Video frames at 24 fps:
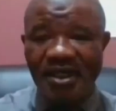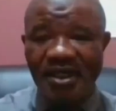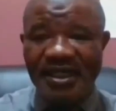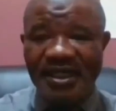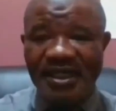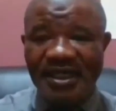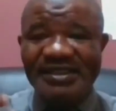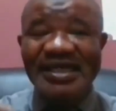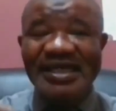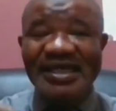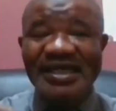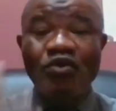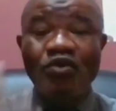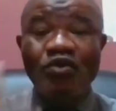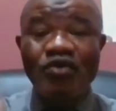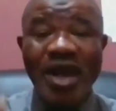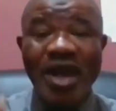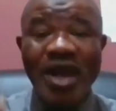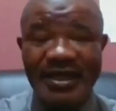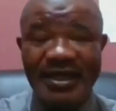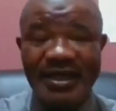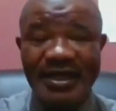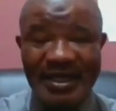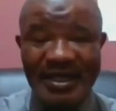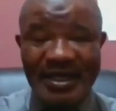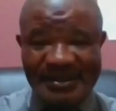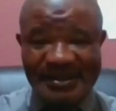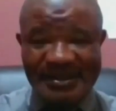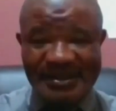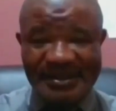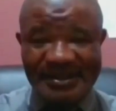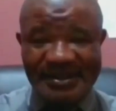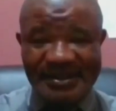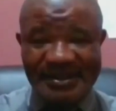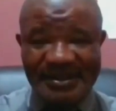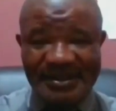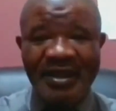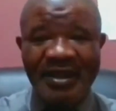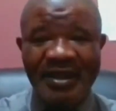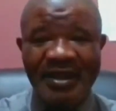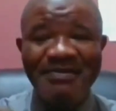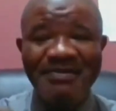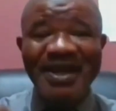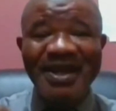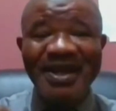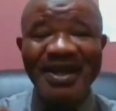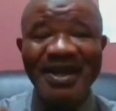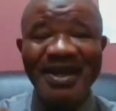creating awareness,
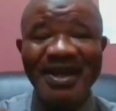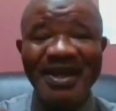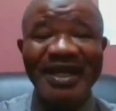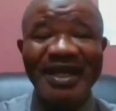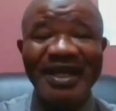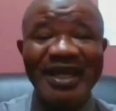making